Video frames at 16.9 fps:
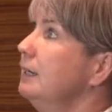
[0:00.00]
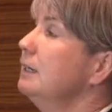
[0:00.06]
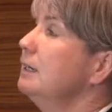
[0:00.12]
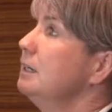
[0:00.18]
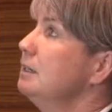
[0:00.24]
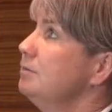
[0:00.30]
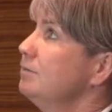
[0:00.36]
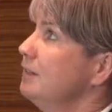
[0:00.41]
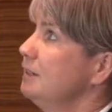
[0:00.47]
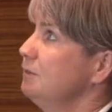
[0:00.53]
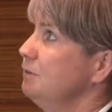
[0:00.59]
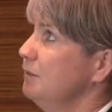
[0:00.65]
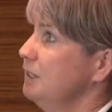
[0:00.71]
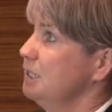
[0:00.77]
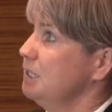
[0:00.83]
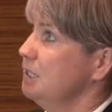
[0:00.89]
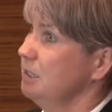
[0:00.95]
give
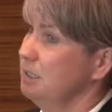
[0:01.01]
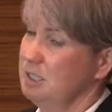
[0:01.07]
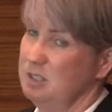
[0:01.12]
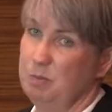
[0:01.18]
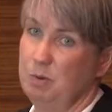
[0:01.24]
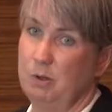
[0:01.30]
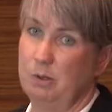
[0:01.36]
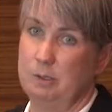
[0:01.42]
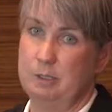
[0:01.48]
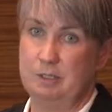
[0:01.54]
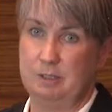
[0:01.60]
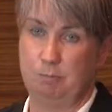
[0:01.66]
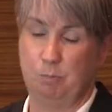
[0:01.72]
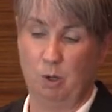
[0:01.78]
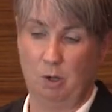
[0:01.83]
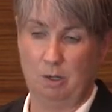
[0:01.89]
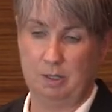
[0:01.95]
effect to this
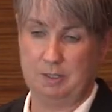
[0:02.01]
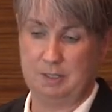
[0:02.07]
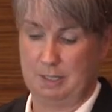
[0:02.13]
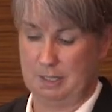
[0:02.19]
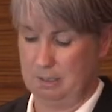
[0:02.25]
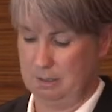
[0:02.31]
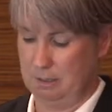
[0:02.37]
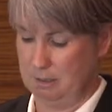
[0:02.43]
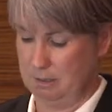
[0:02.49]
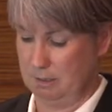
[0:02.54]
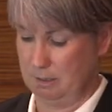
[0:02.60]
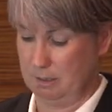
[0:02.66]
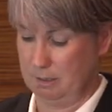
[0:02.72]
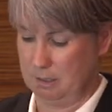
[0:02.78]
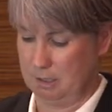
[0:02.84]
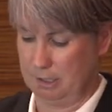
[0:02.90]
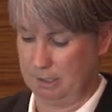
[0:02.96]
policy and the
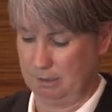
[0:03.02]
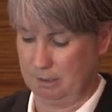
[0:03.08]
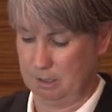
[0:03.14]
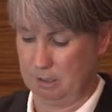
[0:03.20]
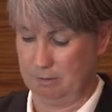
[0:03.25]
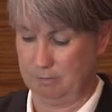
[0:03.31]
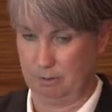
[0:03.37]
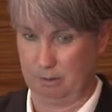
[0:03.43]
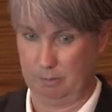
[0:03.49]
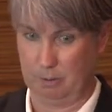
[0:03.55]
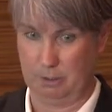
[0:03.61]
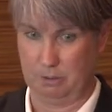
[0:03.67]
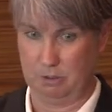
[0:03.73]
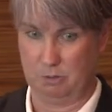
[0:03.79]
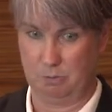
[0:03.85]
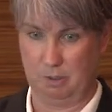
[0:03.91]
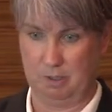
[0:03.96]
science challenge if I'm going
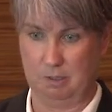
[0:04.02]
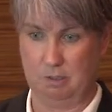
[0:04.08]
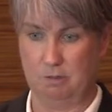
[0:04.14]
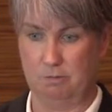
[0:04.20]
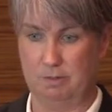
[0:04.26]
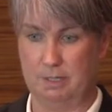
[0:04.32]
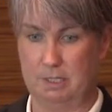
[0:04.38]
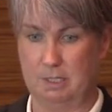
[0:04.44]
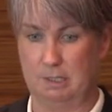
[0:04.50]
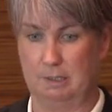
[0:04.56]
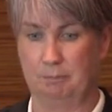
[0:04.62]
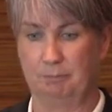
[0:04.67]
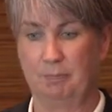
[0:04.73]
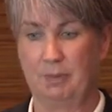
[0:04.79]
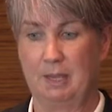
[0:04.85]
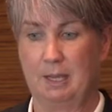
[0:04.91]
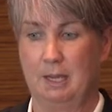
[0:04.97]
to be the director.
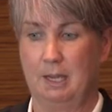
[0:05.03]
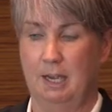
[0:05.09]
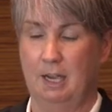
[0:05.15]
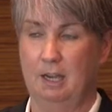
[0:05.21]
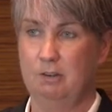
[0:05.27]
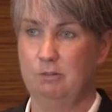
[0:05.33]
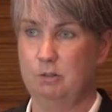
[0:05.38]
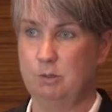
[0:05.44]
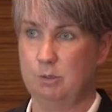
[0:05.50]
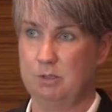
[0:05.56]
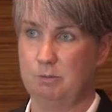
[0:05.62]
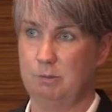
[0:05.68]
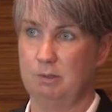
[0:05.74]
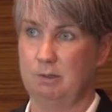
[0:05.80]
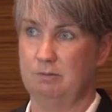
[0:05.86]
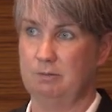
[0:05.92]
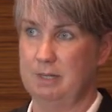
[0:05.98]
And of course,
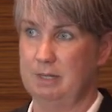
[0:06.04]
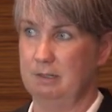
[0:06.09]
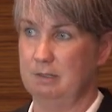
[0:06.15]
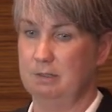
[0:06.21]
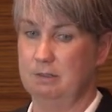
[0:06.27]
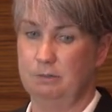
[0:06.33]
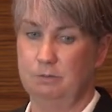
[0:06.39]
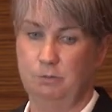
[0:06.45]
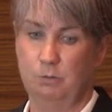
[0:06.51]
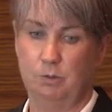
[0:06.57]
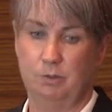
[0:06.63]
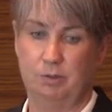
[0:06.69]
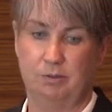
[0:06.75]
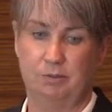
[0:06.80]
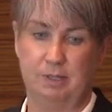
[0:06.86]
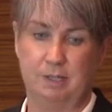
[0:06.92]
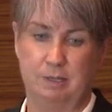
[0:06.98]
when I read it, the four
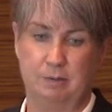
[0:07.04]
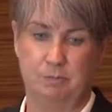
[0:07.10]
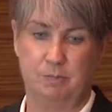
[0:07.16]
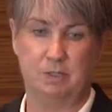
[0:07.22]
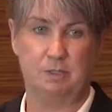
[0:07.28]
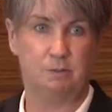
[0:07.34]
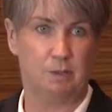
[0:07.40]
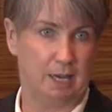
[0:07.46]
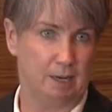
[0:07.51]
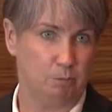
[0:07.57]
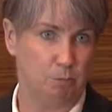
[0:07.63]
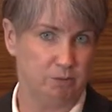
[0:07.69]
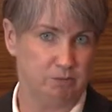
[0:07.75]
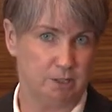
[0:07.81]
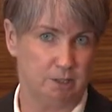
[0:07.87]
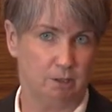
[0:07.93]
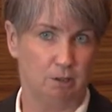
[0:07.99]
themes, and
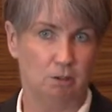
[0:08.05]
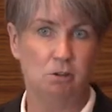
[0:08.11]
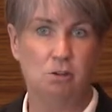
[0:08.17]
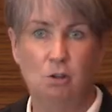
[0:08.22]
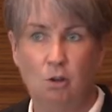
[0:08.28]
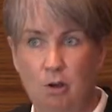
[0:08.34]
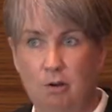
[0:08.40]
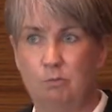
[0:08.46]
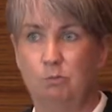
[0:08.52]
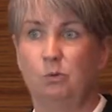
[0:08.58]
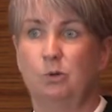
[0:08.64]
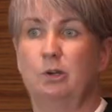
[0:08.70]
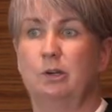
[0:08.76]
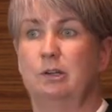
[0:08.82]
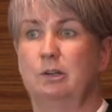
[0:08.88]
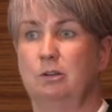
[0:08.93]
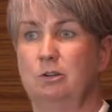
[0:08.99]
we've done a lot of
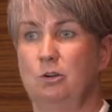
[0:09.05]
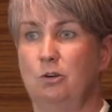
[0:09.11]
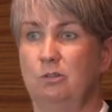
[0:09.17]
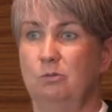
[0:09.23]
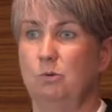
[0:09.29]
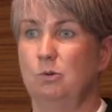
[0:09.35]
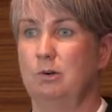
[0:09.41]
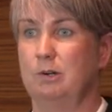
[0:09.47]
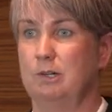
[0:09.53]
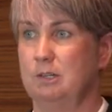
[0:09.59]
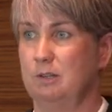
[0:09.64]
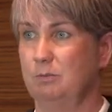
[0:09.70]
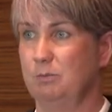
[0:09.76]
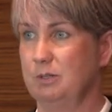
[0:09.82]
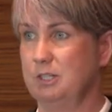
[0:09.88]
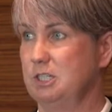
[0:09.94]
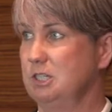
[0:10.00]
work and a lot of water under the
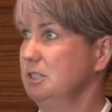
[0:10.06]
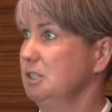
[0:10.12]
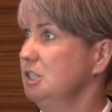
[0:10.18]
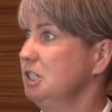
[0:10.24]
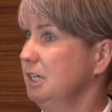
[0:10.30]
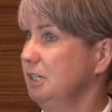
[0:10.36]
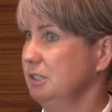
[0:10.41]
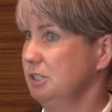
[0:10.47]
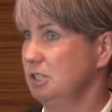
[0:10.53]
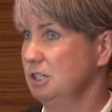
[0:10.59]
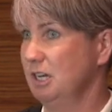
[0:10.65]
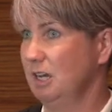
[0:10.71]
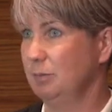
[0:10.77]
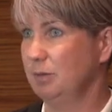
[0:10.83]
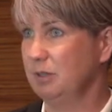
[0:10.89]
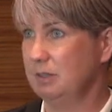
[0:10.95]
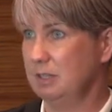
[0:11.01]
bridge in the challenge now,
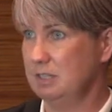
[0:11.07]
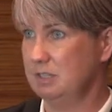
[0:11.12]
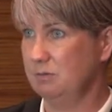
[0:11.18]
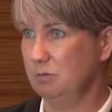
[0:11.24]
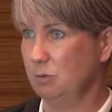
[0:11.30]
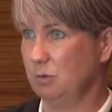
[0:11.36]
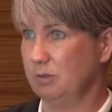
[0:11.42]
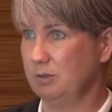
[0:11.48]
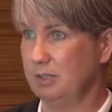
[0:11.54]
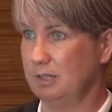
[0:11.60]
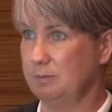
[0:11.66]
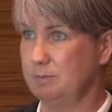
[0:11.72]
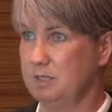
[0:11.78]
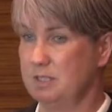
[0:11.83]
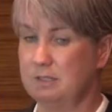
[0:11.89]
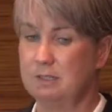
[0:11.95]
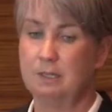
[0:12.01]
but these four
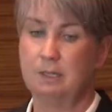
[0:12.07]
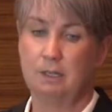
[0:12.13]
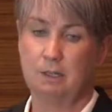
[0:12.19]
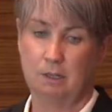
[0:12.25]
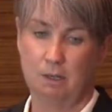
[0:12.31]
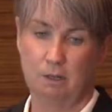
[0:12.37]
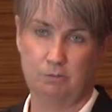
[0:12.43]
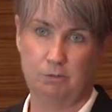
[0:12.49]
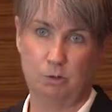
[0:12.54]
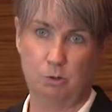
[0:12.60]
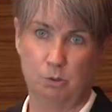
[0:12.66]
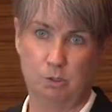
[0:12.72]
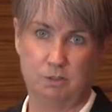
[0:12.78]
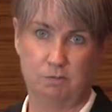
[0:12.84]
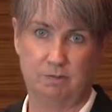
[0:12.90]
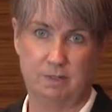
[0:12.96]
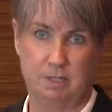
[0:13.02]
themes, of
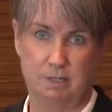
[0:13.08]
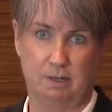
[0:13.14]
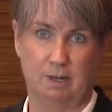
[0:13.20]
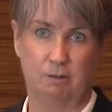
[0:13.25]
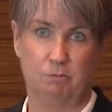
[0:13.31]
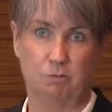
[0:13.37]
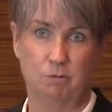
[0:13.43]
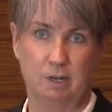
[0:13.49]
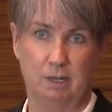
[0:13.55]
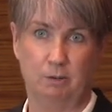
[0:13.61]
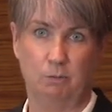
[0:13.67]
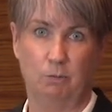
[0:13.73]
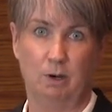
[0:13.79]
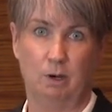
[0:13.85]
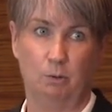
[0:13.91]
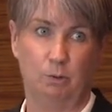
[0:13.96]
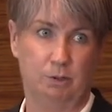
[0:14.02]
course, resonate really
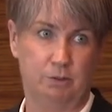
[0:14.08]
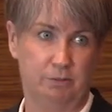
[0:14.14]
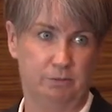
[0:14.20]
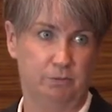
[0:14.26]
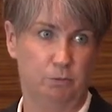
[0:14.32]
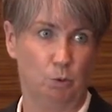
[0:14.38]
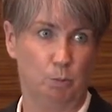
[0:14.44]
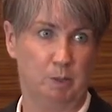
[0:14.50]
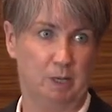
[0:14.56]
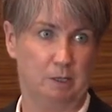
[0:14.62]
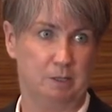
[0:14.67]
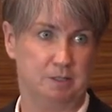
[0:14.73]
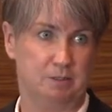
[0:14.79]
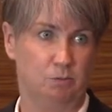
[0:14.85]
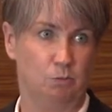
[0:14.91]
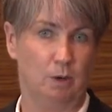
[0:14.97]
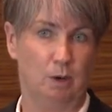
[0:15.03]
well with the four pillars
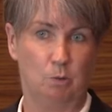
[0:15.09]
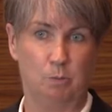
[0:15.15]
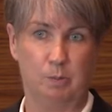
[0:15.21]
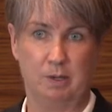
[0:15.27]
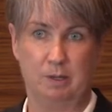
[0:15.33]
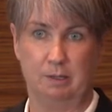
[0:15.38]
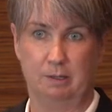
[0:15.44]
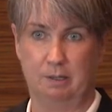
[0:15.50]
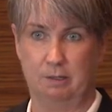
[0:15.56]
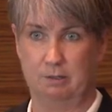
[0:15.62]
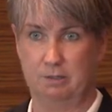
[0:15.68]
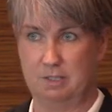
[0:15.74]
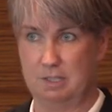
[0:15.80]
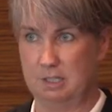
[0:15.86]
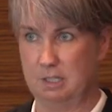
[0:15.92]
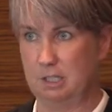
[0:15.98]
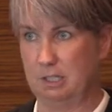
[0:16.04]
of well-being that are
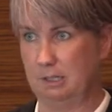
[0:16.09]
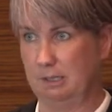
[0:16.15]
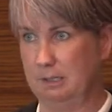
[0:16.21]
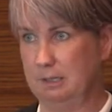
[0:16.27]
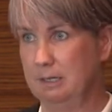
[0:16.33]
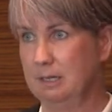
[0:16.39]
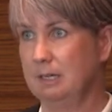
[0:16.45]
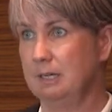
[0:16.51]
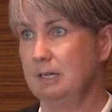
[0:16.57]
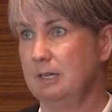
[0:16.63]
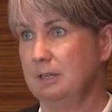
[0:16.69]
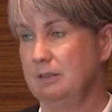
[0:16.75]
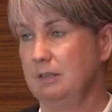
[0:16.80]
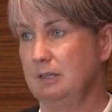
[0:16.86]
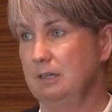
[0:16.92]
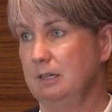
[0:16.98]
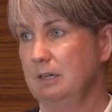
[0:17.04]
essentially
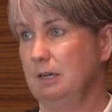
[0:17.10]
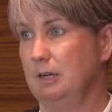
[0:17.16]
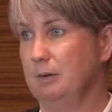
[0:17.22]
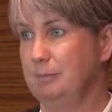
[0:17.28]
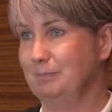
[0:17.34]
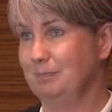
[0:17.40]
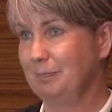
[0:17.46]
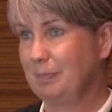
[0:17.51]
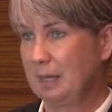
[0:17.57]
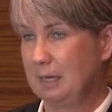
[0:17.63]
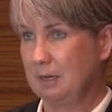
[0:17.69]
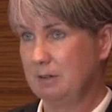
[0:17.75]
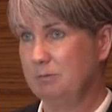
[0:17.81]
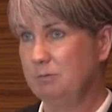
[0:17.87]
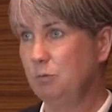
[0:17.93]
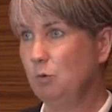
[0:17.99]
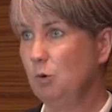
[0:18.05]
the um,
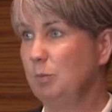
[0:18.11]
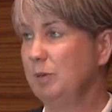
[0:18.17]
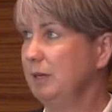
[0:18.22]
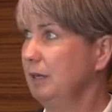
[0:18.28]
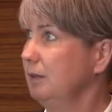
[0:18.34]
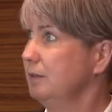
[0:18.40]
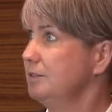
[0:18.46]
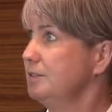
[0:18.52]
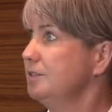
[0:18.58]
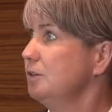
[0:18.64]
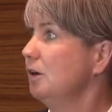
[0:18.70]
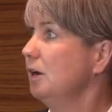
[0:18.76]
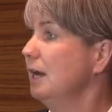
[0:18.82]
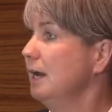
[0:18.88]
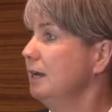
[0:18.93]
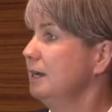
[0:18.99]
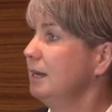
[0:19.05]
four pillars
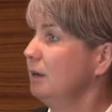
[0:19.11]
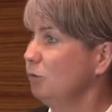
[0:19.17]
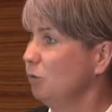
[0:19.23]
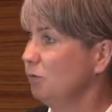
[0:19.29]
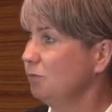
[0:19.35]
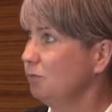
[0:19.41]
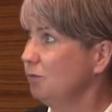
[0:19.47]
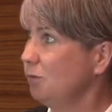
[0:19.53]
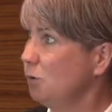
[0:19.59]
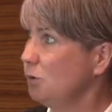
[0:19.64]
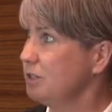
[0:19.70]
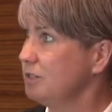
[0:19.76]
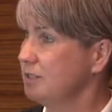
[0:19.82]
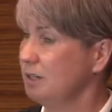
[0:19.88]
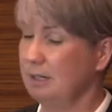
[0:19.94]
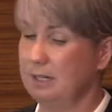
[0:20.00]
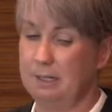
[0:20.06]
and or four
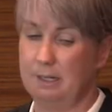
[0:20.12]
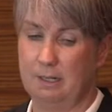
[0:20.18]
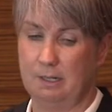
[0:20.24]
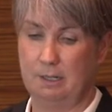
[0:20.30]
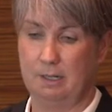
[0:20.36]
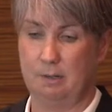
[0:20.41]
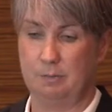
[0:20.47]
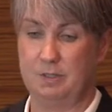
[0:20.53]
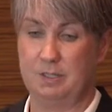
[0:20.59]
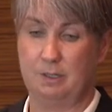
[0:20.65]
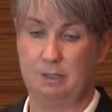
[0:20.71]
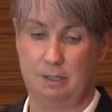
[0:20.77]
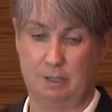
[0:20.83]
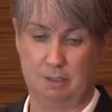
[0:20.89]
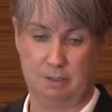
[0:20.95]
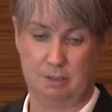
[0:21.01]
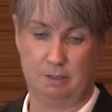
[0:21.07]
desired outcomes in
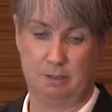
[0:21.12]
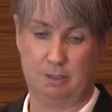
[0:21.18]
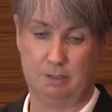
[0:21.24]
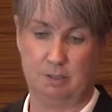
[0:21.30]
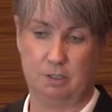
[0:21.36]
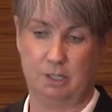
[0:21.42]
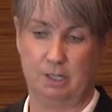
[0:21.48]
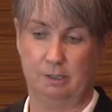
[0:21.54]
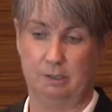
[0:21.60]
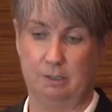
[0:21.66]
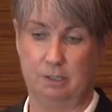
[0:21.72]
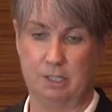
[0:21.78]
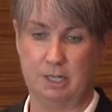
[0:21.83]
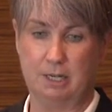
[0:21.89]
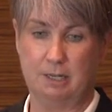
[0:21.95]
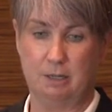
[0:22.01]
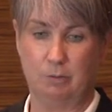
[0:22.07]
our science challenge
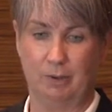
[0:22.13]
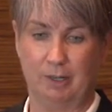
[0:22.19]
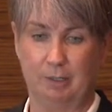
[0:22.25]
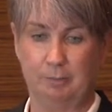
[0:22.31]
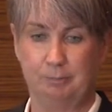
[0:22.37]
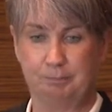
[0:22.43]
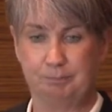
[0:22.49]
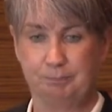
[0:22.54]
anyway.